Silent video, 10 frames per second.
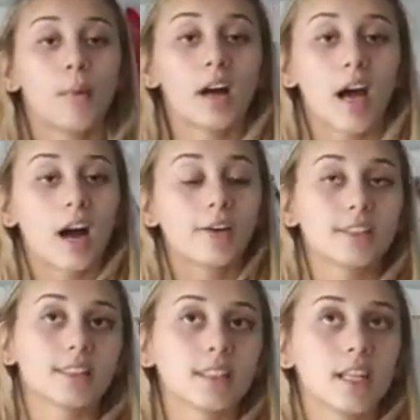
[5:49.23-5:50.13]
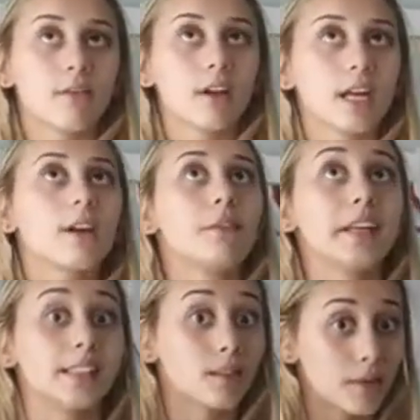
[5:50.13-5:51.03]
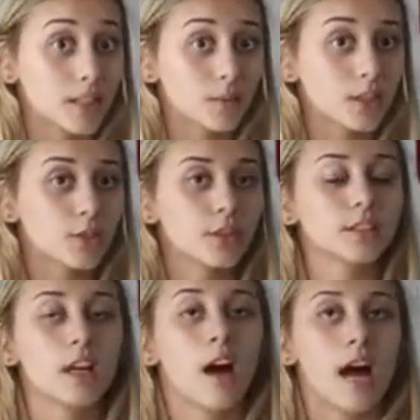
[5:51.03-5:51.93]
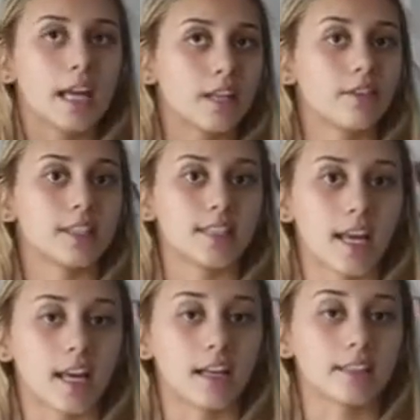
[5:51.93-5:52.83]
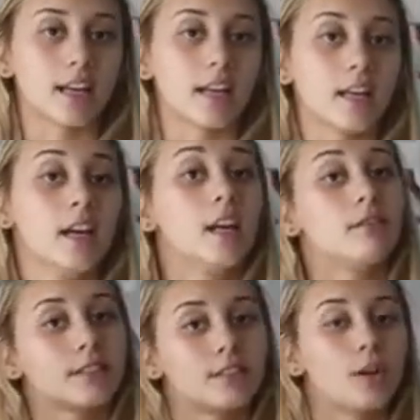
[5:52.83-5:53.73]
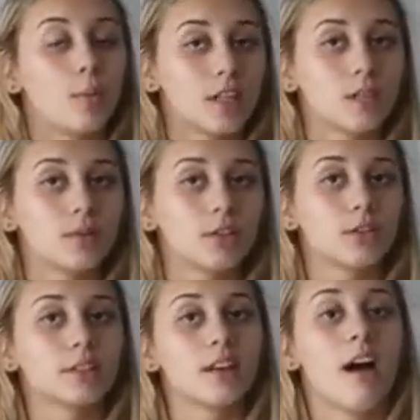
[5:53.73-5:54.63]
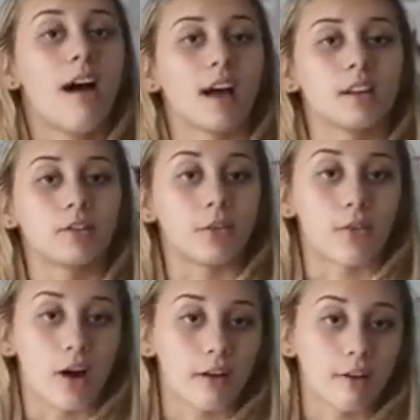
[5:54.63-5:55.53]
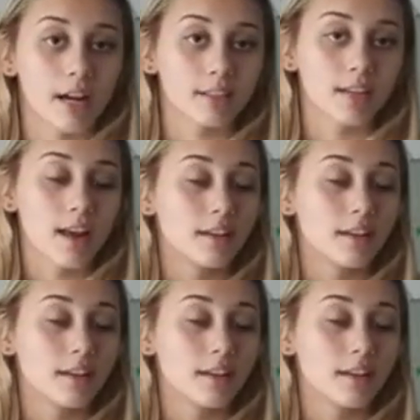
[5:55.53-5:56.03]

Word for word: but I honestly give it, if it is meant to be shorts, I give it a 10 out of 10. If it's not meant to be shorts, I give it a 5 out of